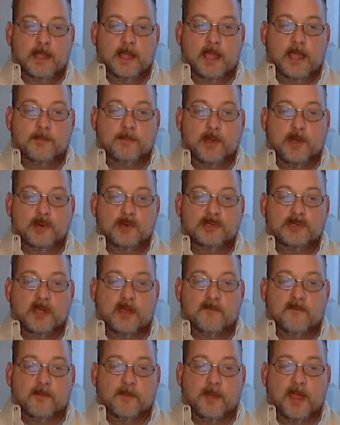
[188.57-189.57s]
And most
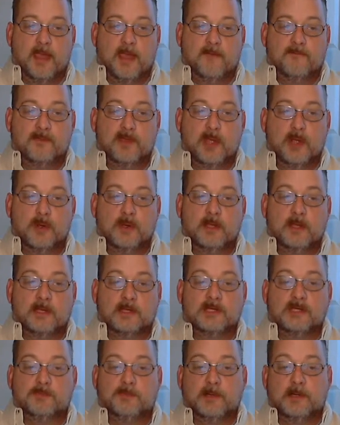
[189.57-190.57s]
of them have no
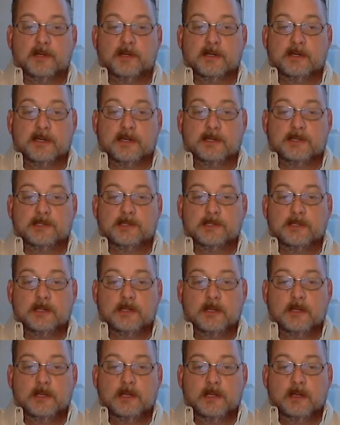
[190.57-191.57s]
experience
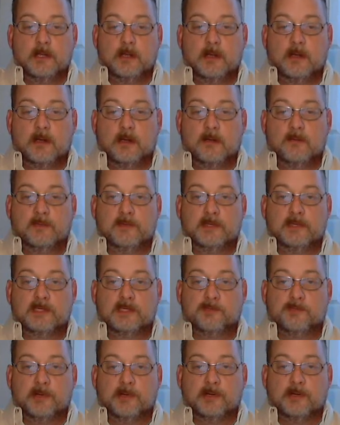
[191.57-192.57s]
of these
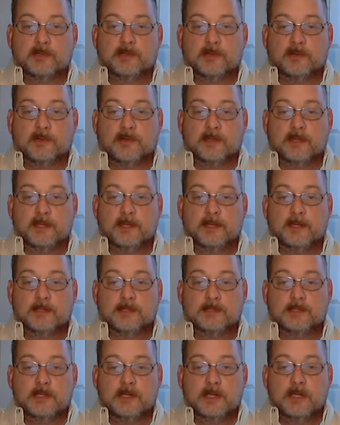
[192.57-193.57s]
spiritual
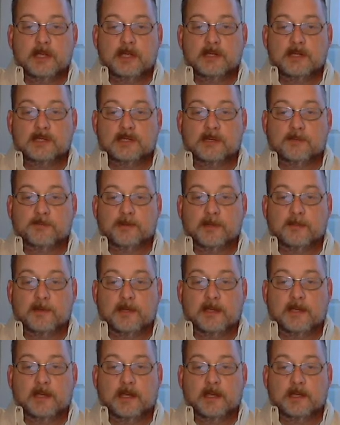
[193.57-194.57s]
things simply
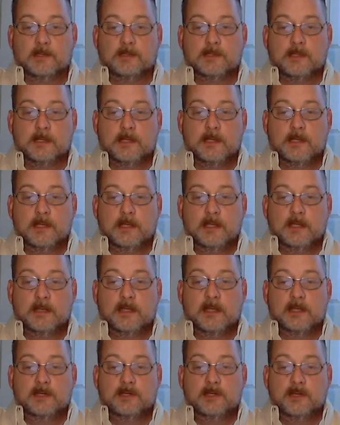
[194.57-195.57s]
because
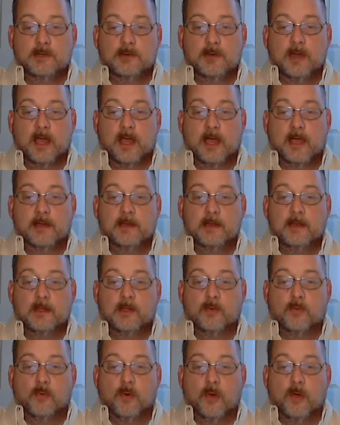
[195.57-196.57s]
they do not
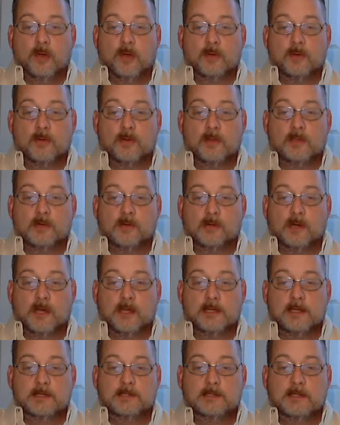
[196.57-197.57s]
walk with
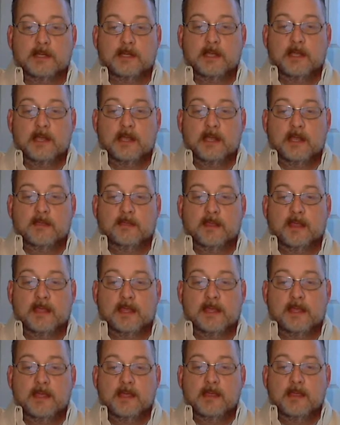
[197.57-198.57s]
Christ.
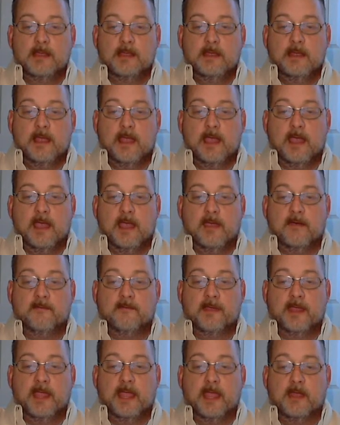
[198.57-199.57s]
They have
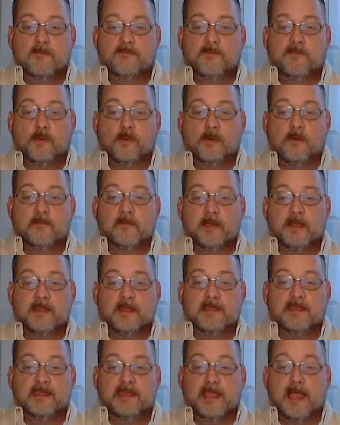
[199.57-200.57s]
a head full of
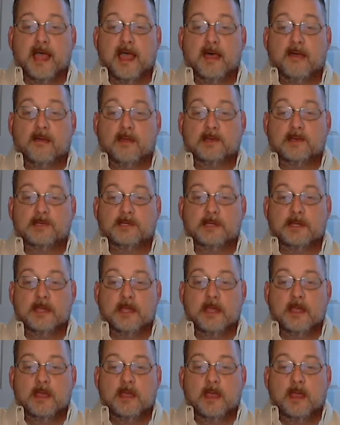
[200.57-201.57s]
theology,
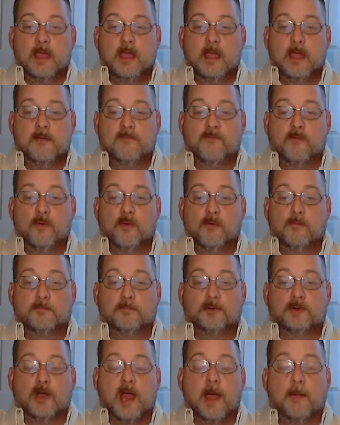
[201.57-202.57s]
a head full of
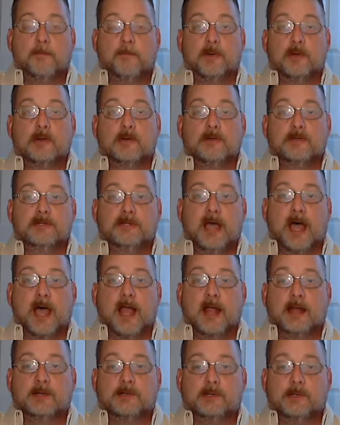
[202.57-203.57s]
proper
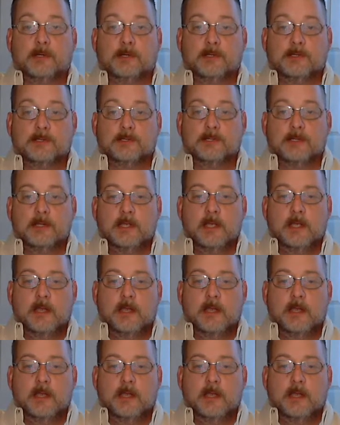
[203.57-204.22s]
doctrines